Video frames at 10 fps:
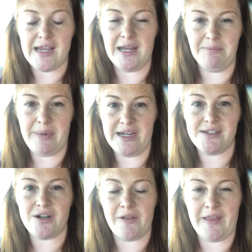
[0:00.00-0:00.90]
and
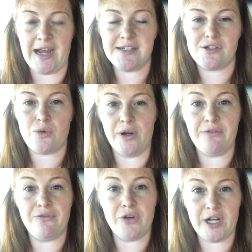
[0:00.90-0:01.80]
based on that square
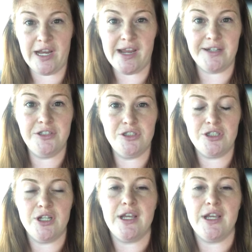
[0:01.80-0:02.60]
footage,